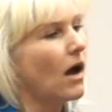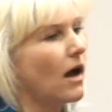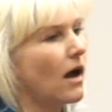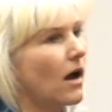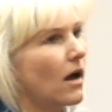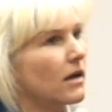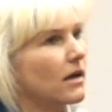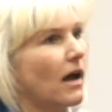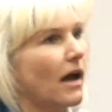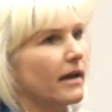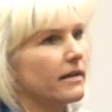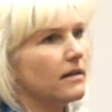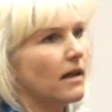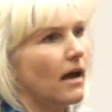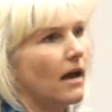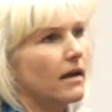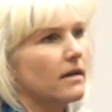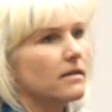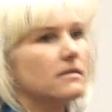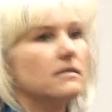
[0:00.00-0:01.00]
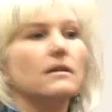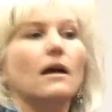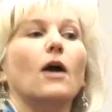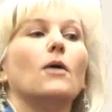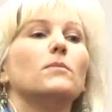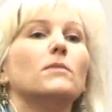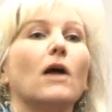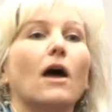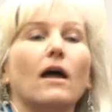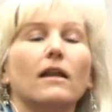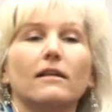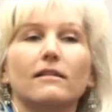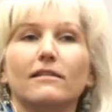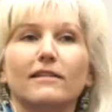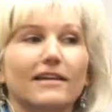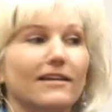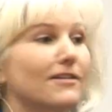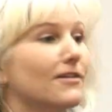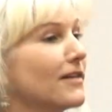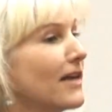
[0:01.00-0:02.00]
guidelines. I'm not a
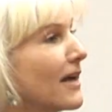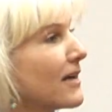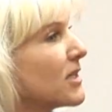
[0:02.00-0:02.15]
legal